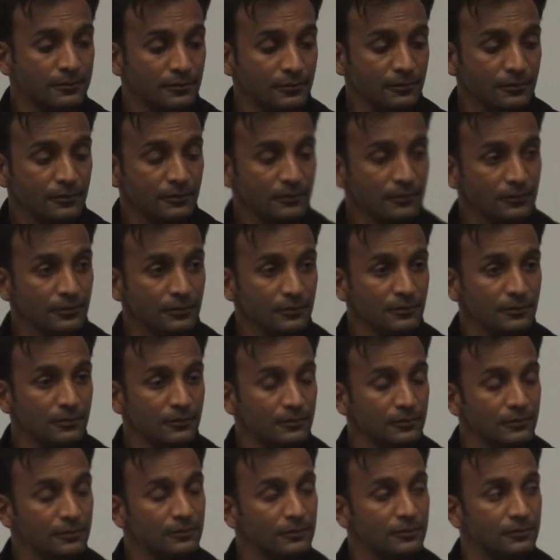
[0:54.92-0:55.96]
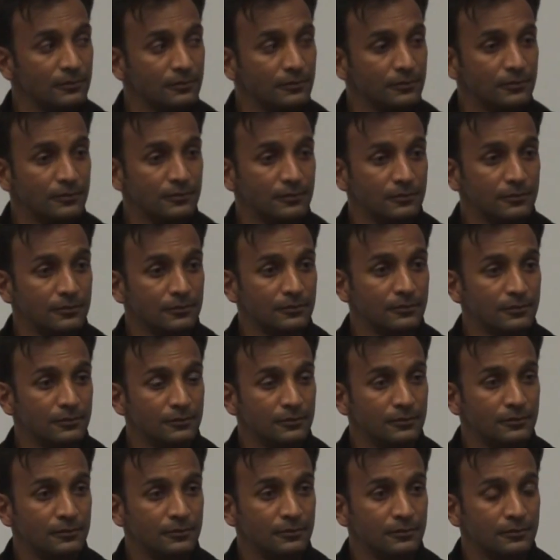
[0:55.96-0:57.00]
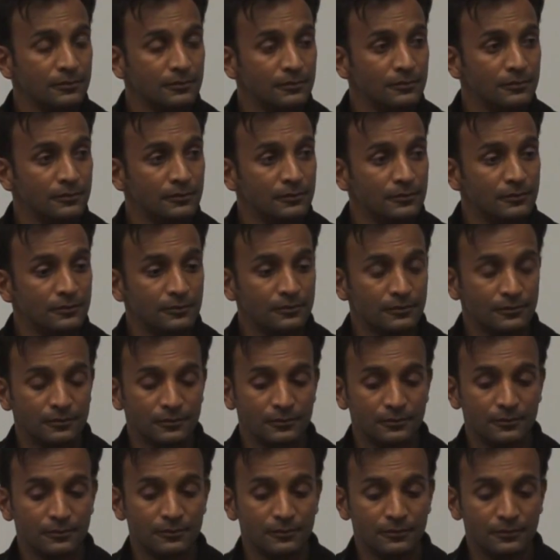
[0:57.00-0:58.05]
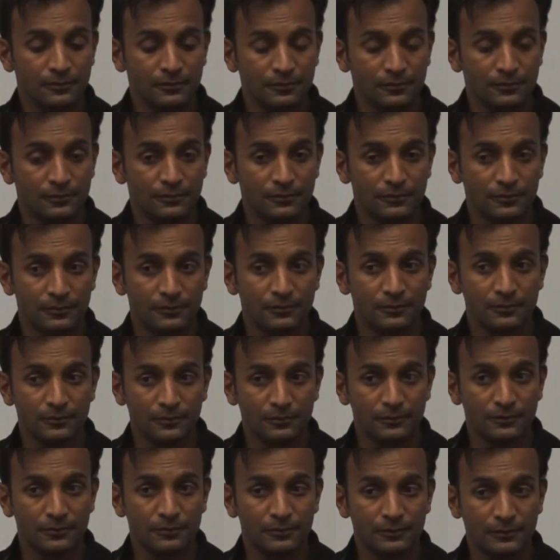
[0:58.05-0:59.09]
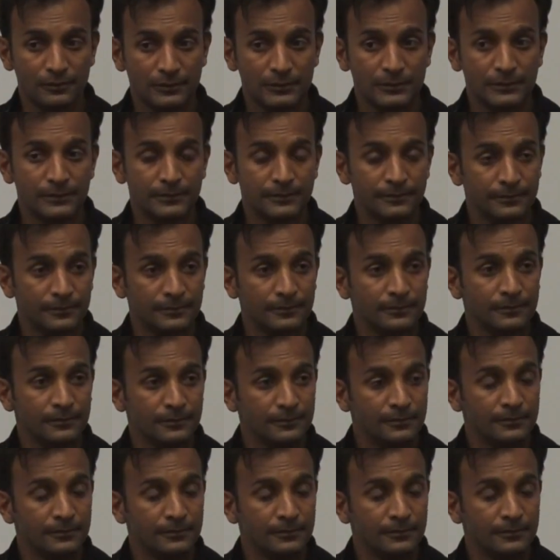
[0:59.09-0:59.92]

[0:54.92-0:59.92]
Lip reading: [no speech]